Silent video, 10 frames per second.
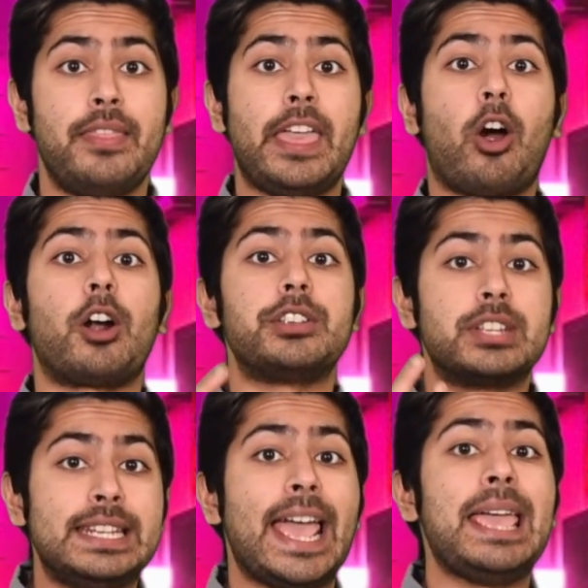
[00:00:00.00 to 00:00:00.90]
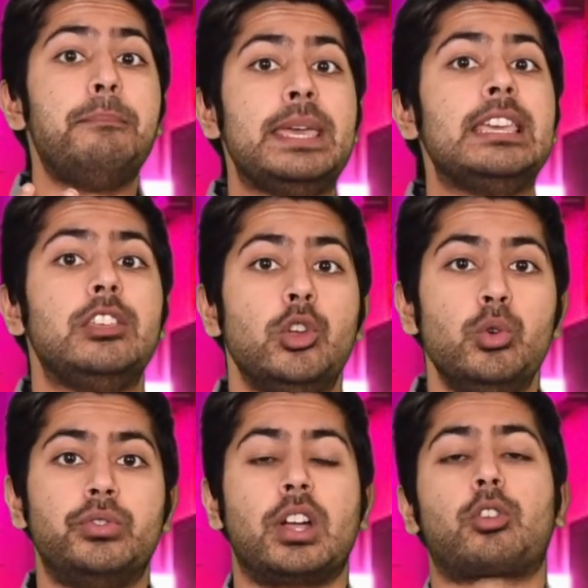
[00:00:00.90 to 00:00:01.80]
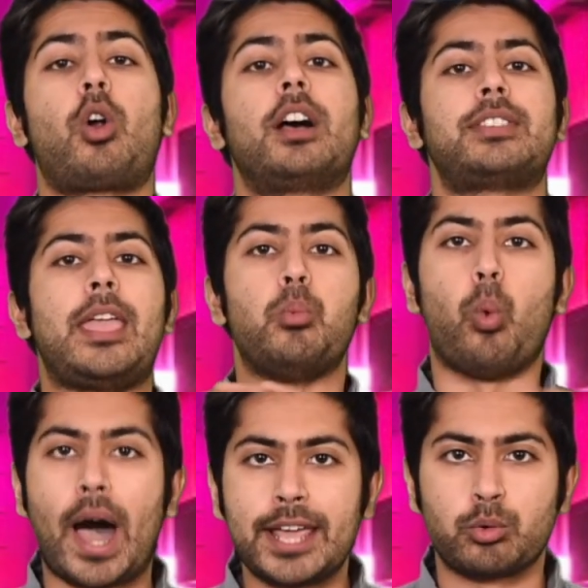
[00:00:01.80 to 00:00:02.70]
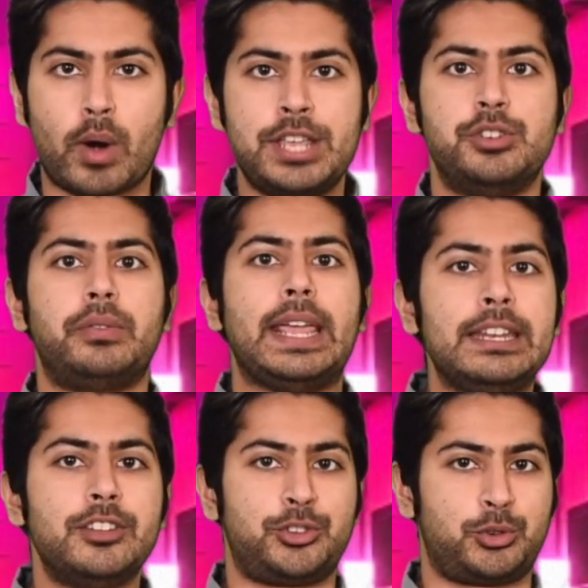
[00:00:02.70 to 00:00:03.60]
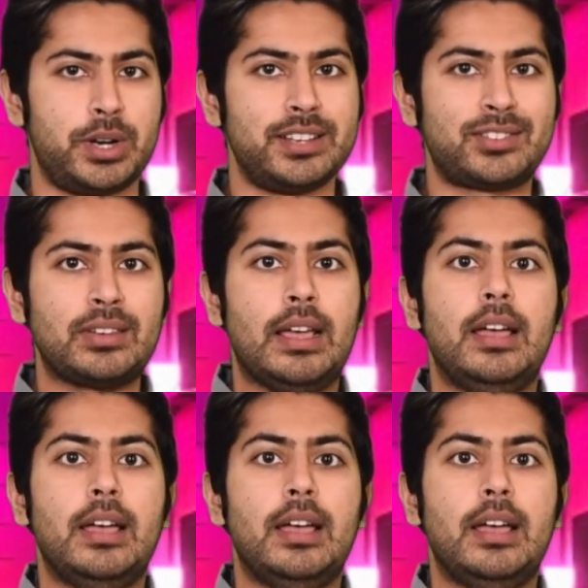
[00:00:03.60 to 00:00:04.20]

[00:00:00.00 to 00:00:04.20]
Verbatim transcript: They are today being used across a wide range of industries.